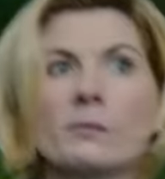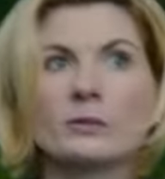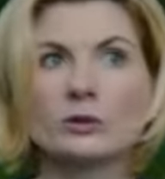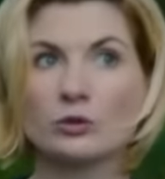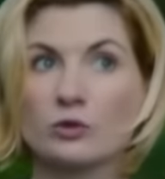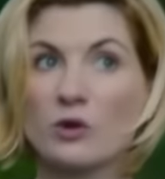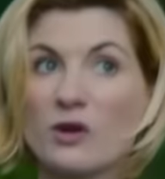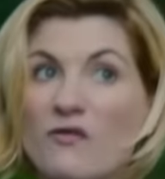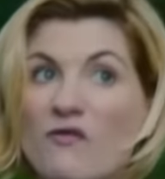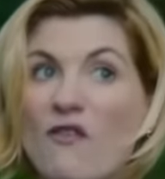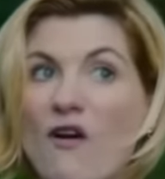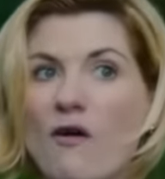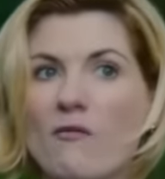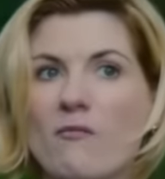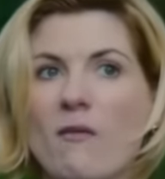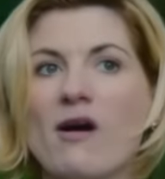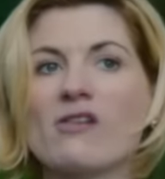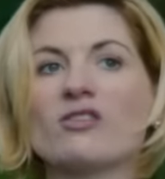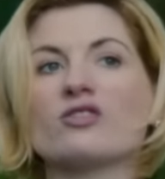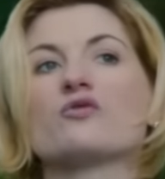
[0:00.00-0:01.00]
But
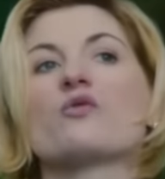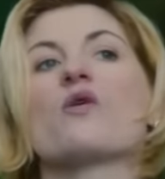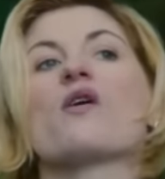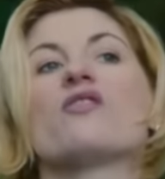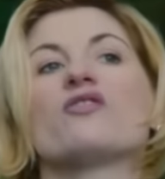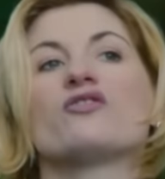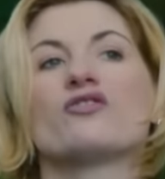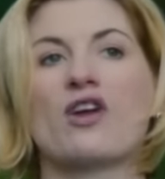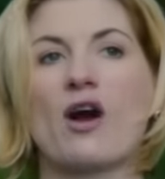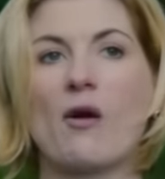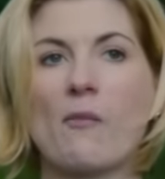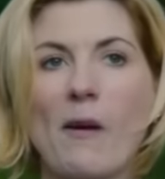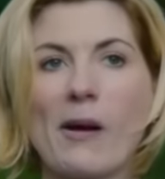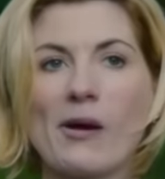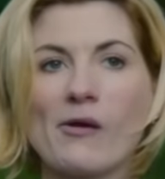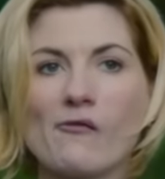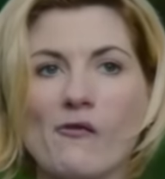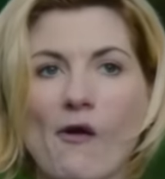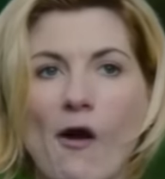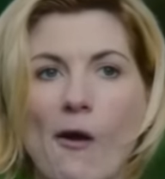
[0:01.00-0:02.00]
25 miles away, there's an
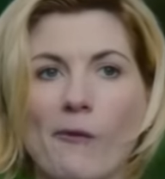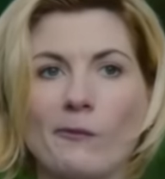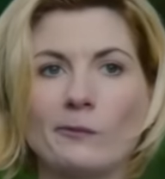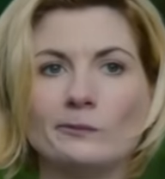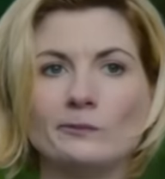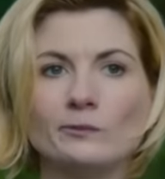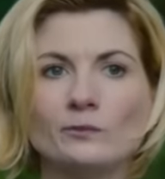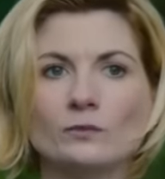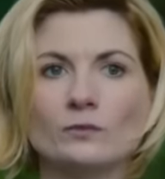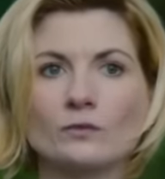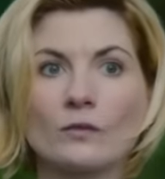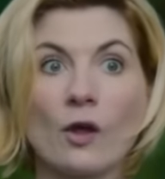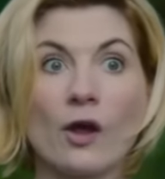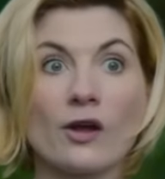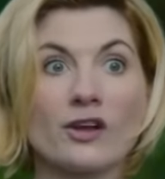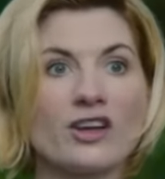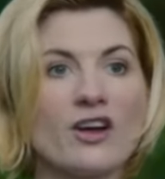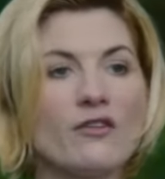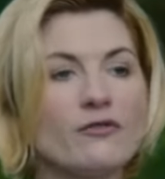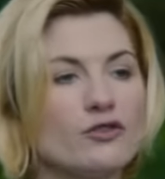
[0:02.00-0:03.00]
alpaca farm.
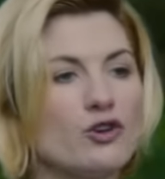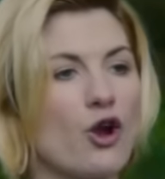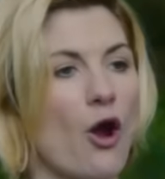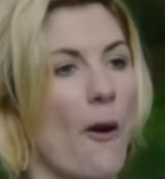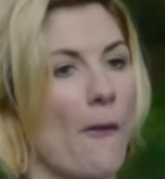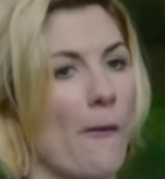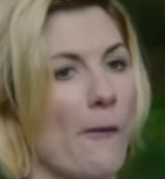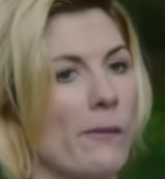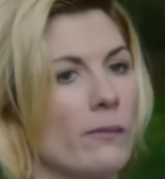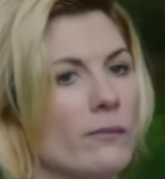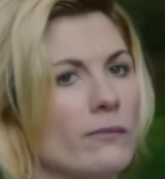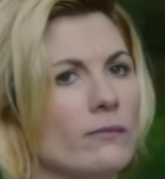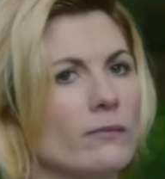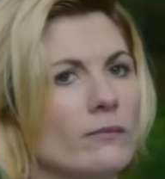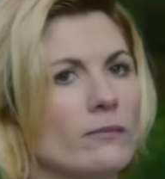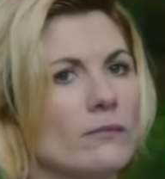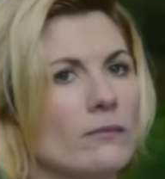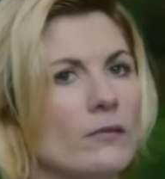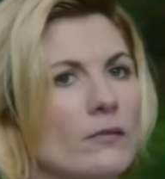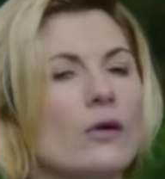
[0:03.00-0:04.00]
And gift shop.
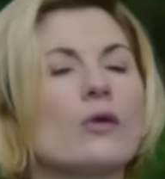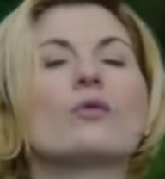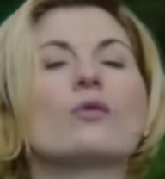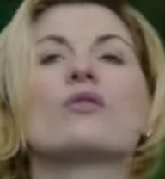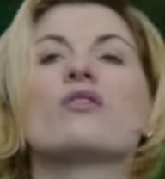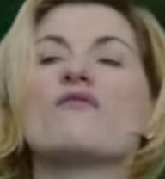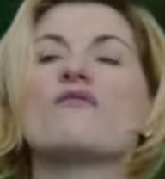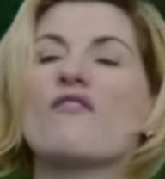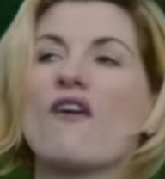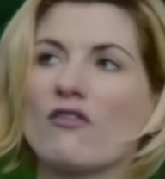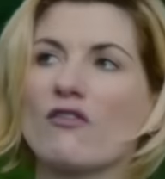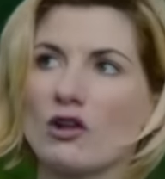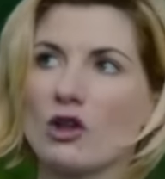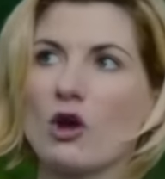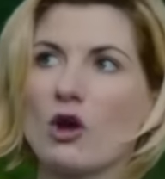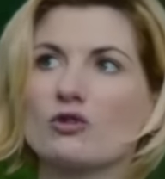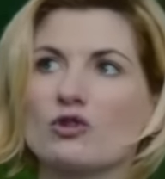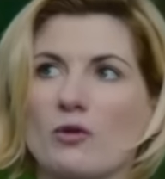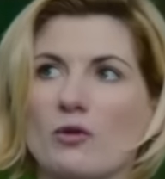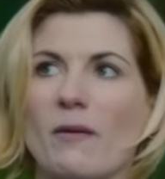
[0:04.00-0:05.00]
With a very
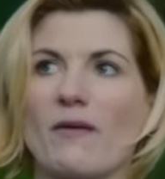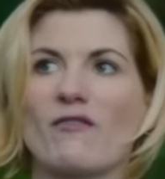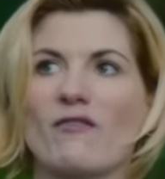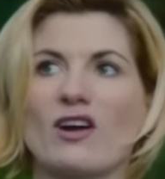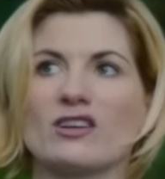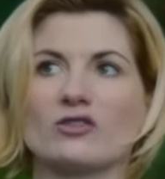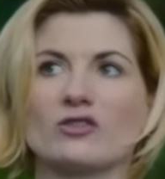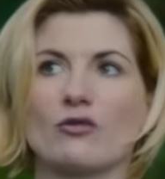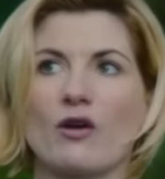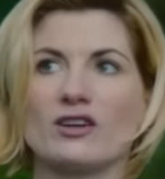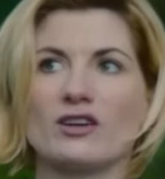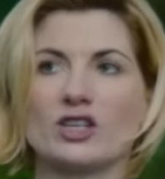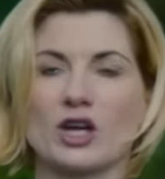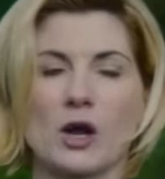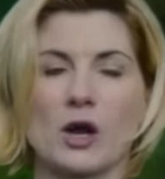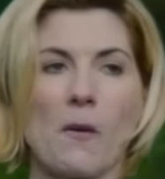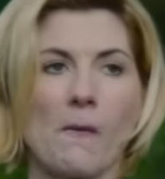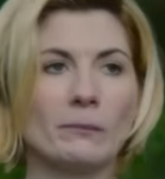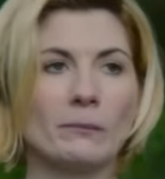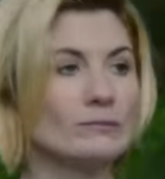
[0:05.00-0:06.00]
low trip advisor
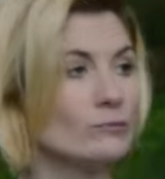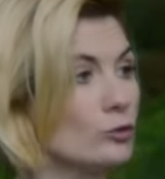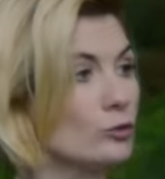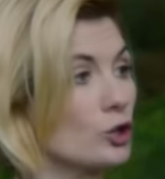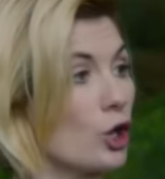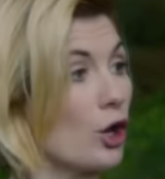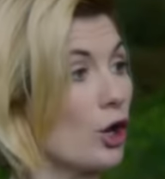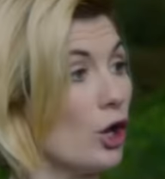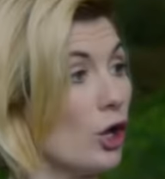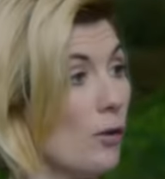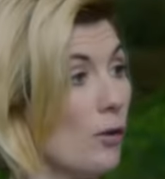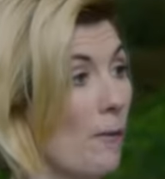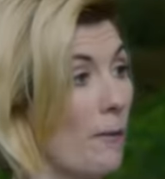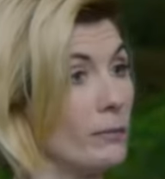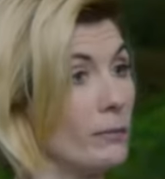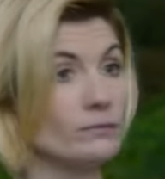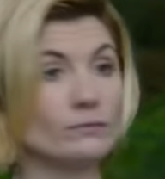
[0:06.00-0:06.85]
rating. Soil?